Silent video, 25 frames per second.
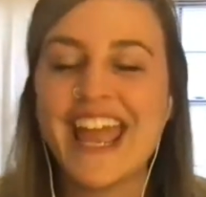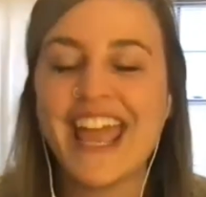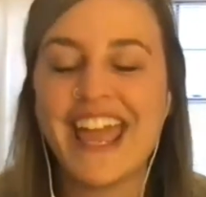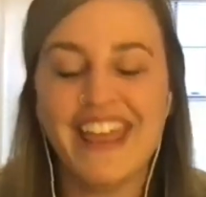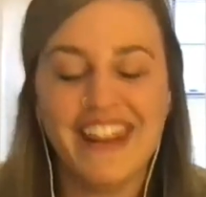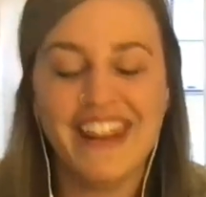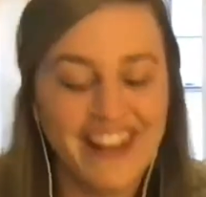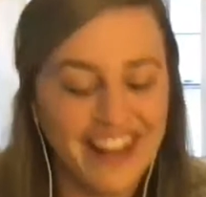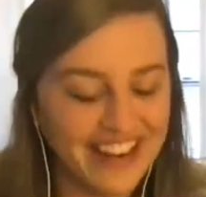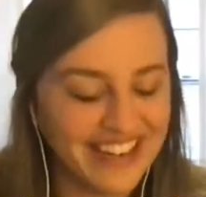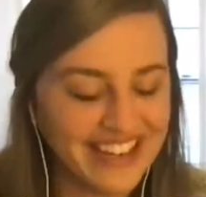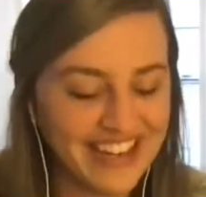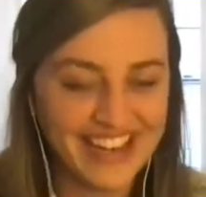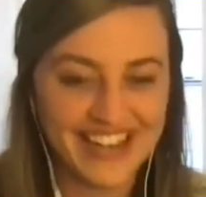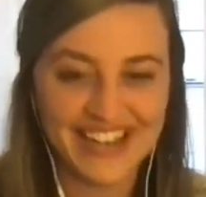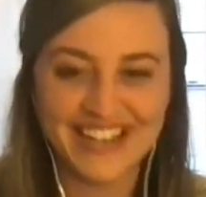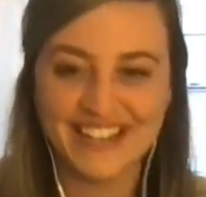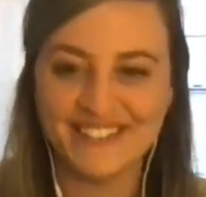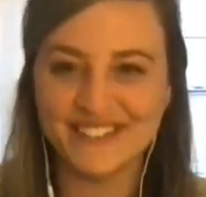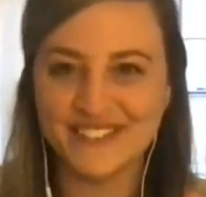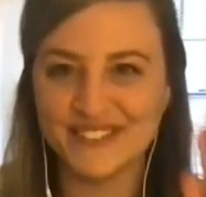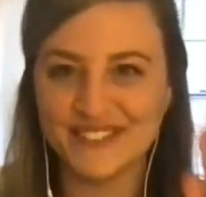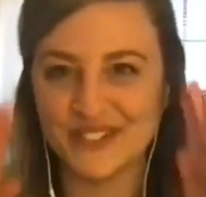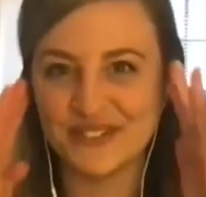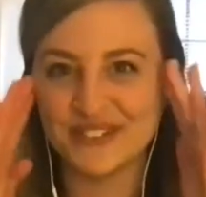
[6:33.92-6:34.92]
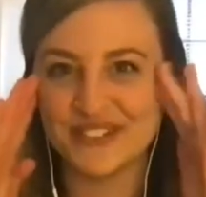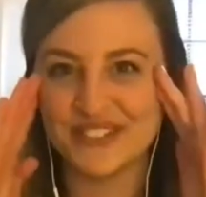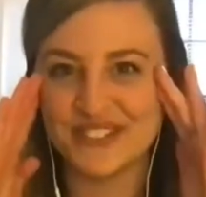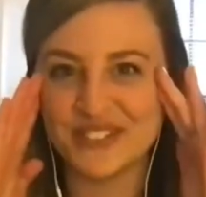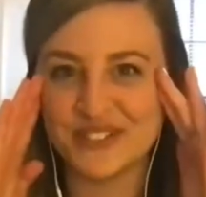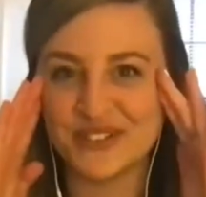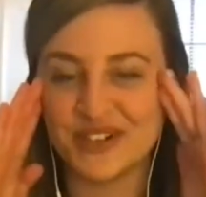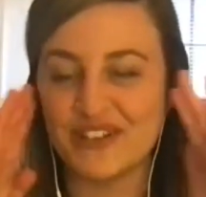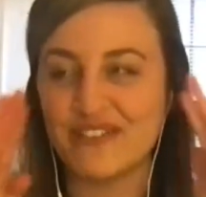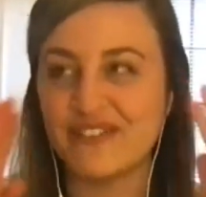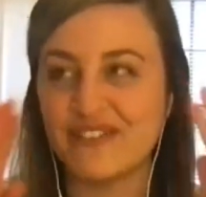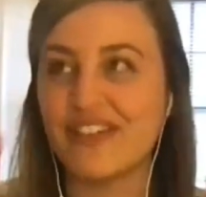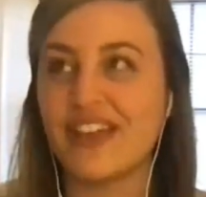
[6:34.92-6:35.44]
and I can't even do it with a
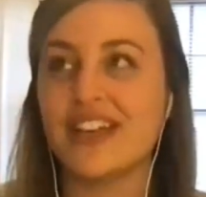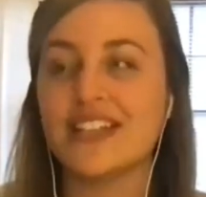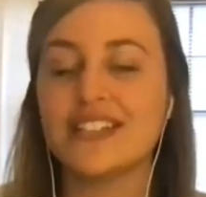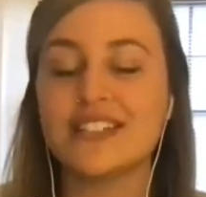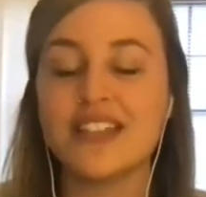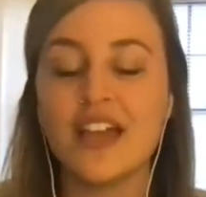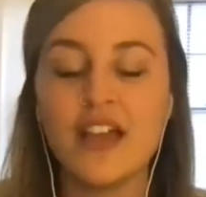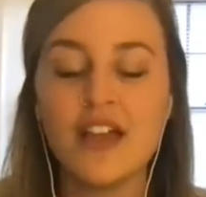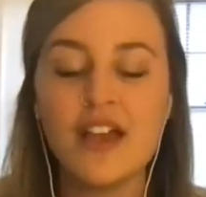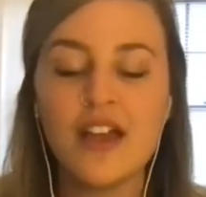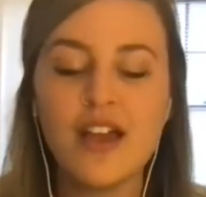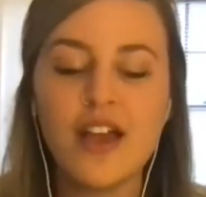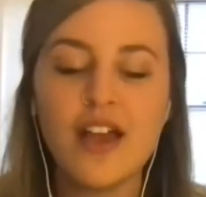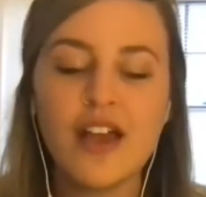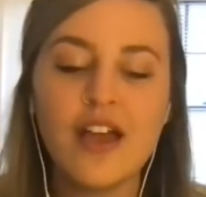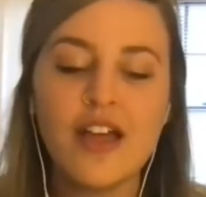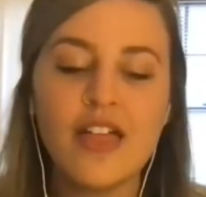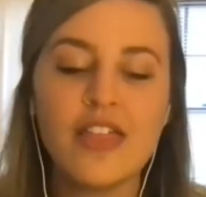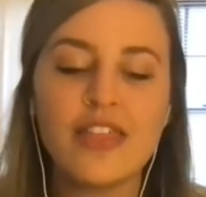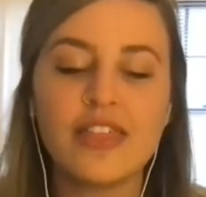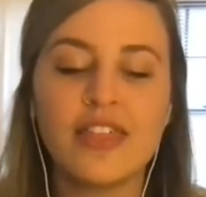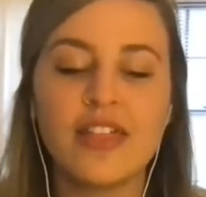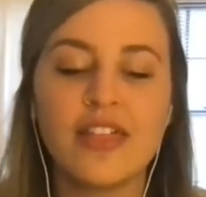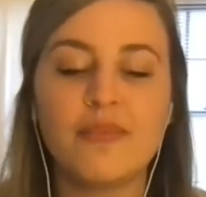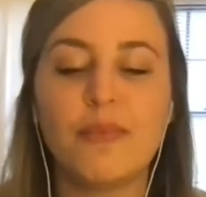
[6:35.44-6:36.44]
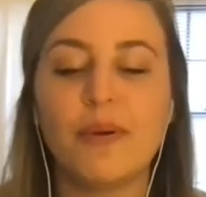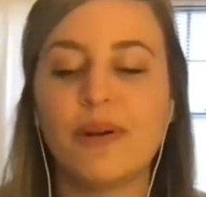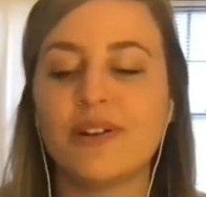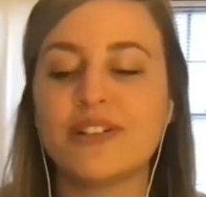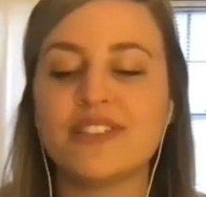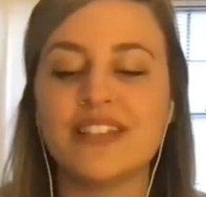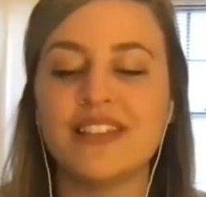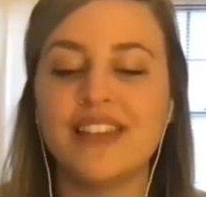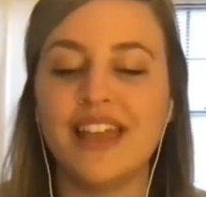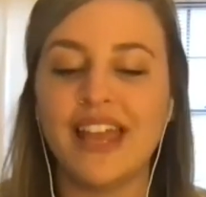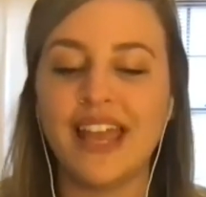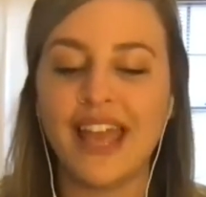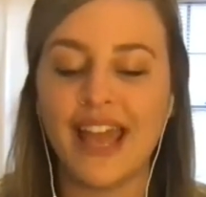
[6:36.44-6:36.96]
straight face the
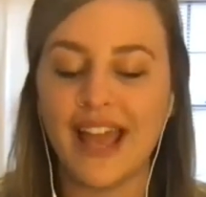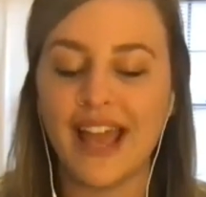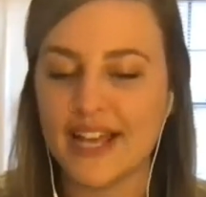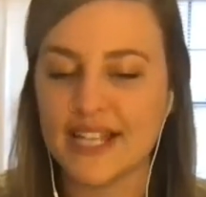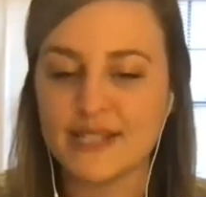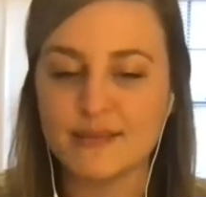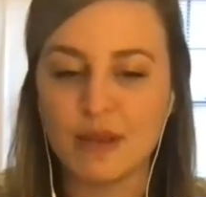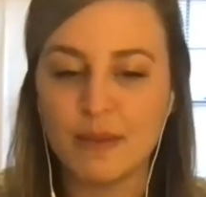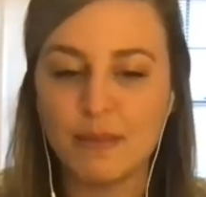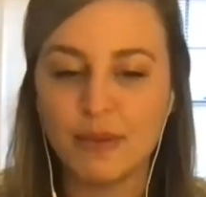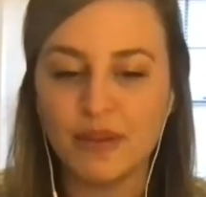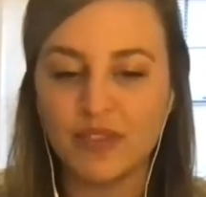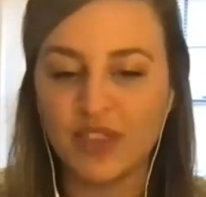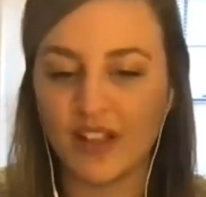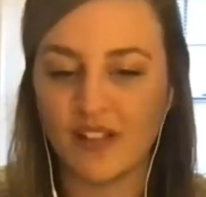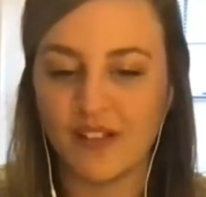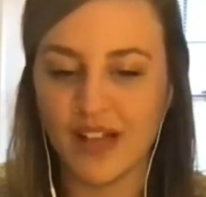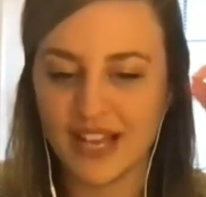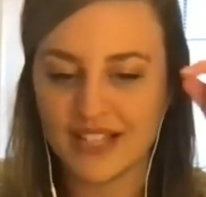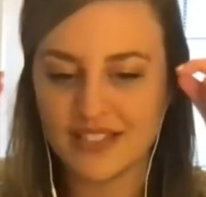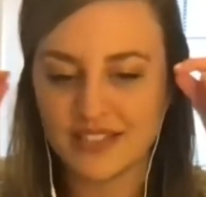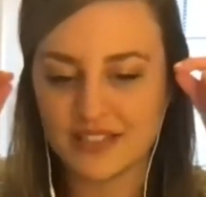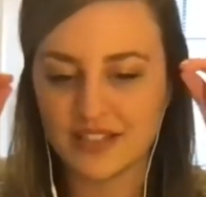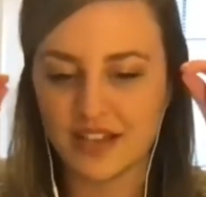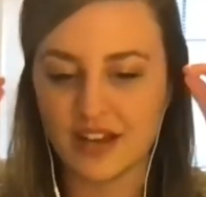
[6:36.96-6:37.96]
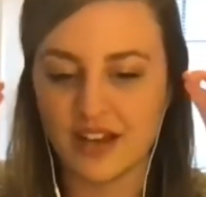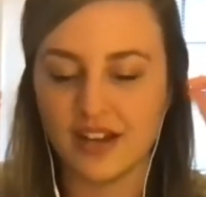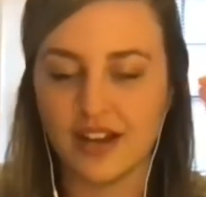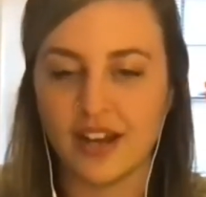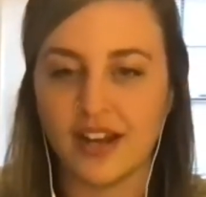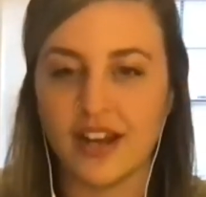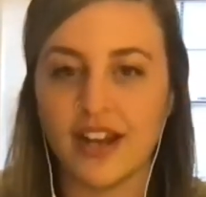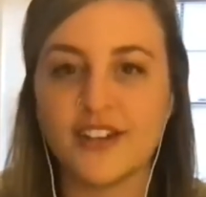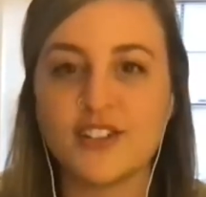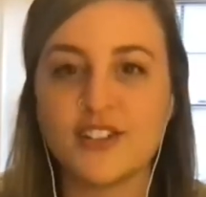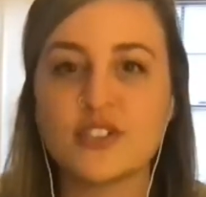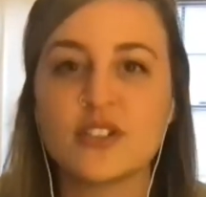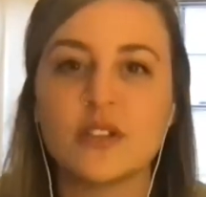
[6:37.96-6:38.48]
person like has me put the glasses on
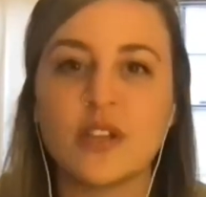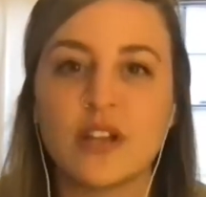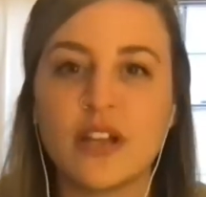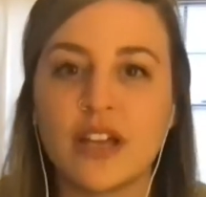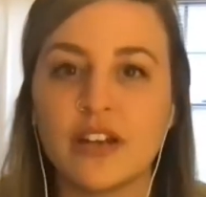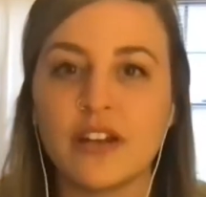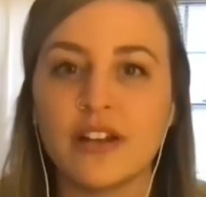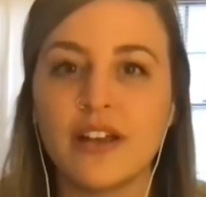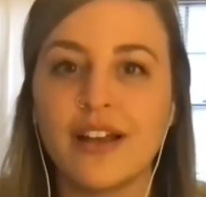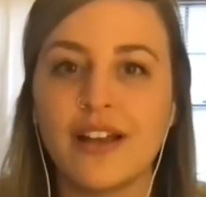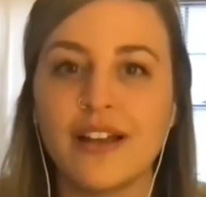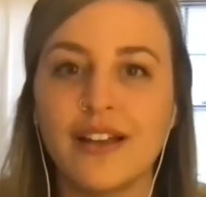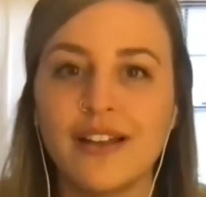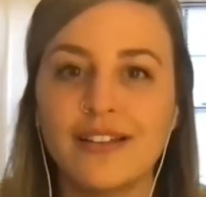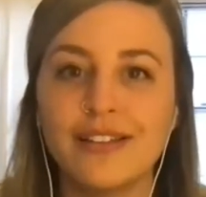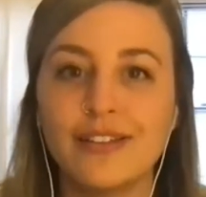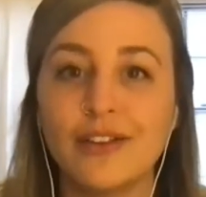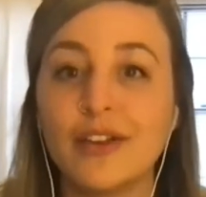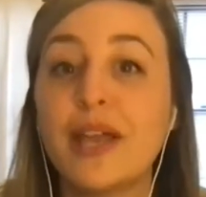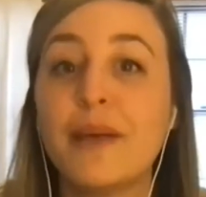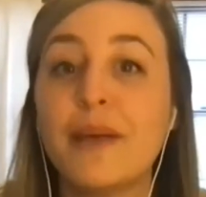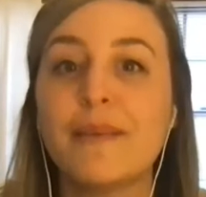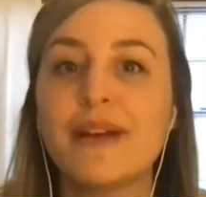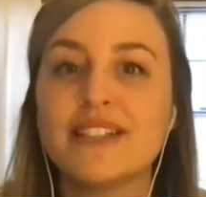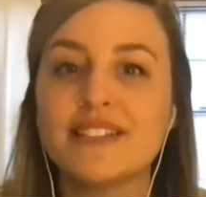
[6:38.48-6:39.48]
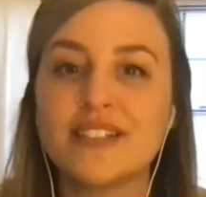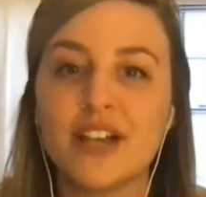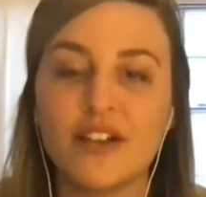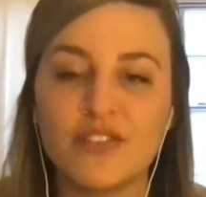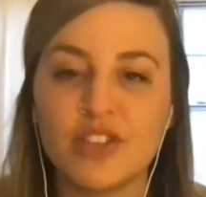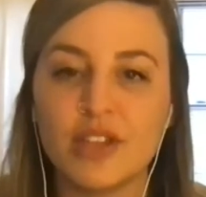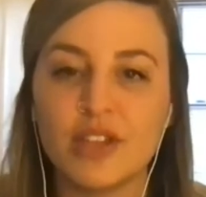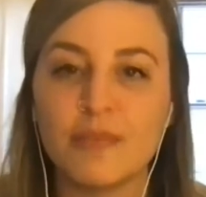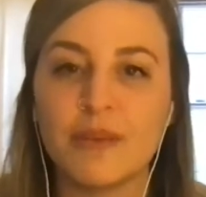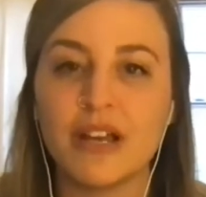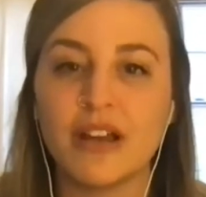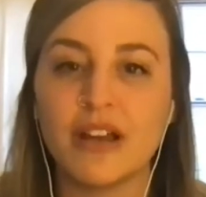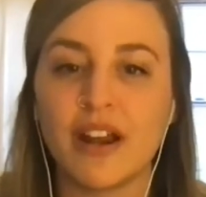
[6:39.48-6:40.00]
and I just look at it, look at myself in
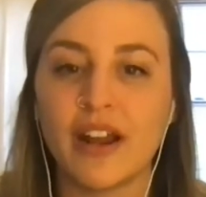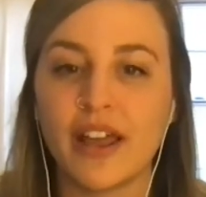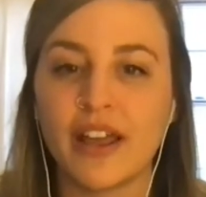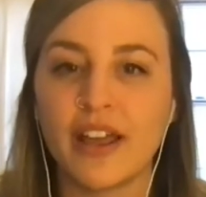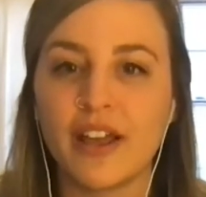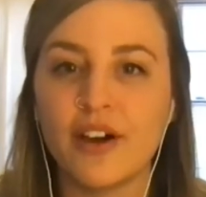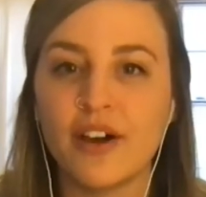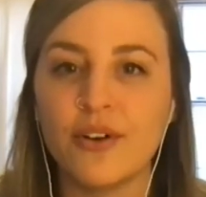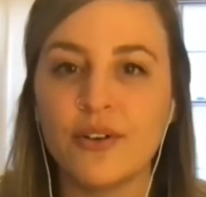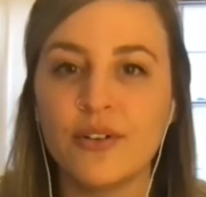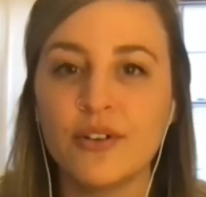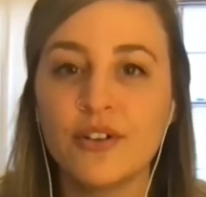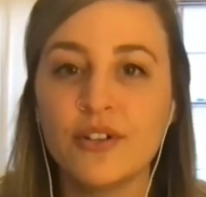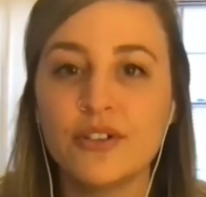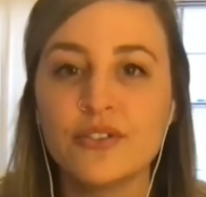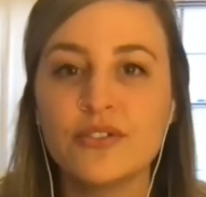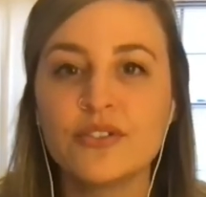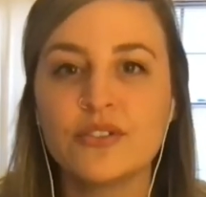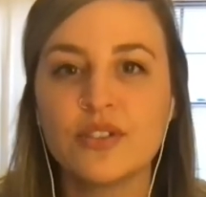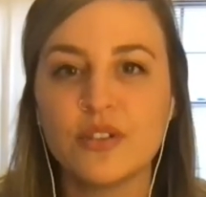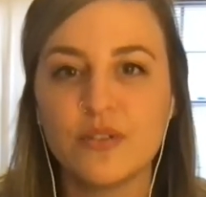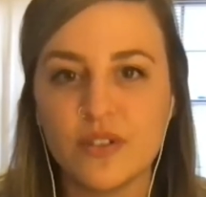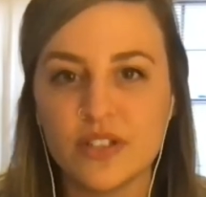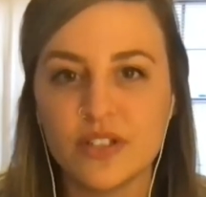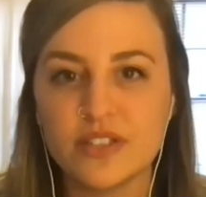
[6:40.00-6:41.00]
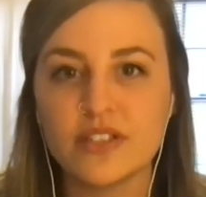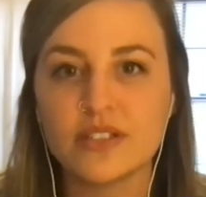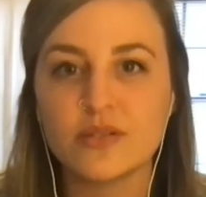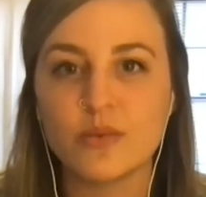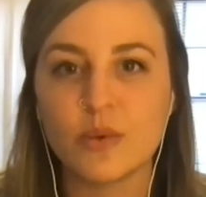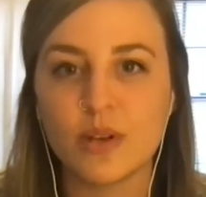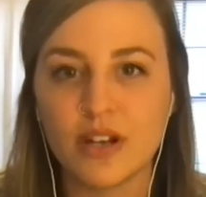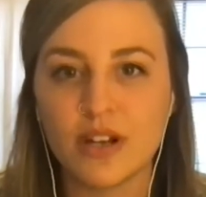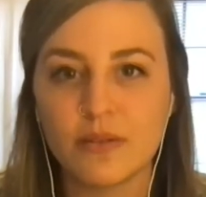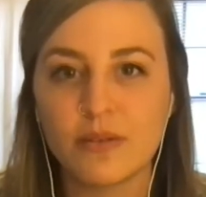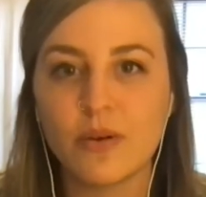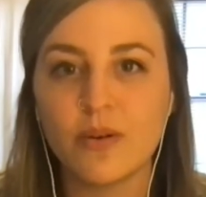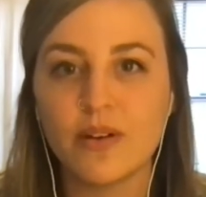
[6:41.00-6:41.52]
the mirror and I go, so this is
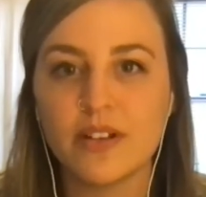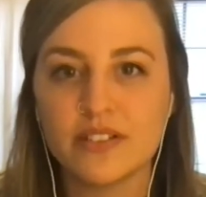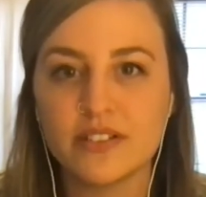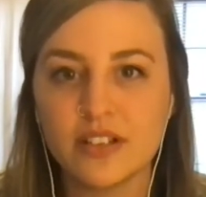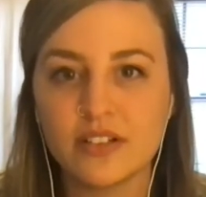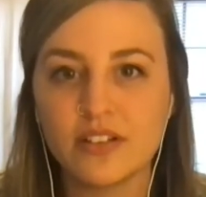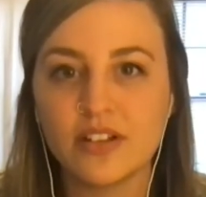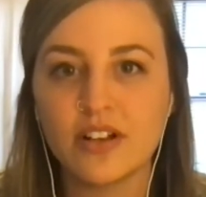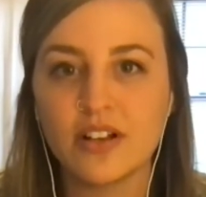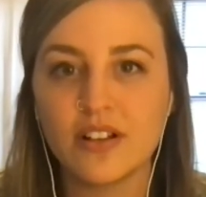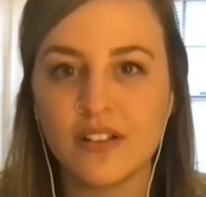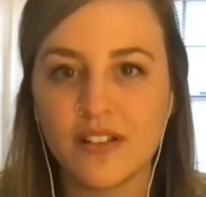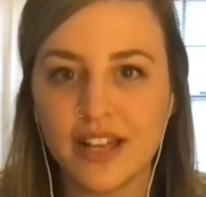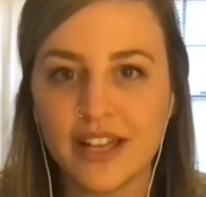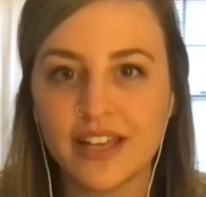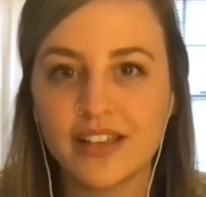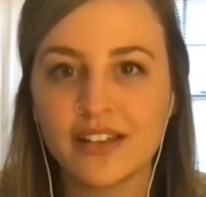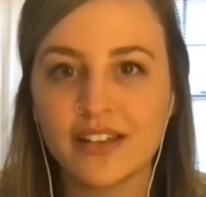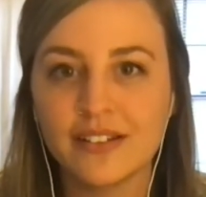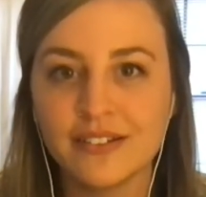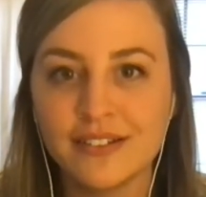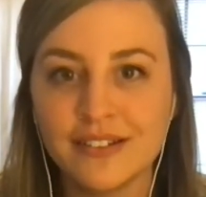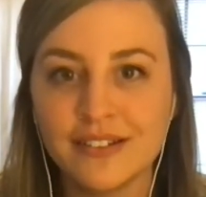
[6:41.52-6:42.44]
what I'm going to look like.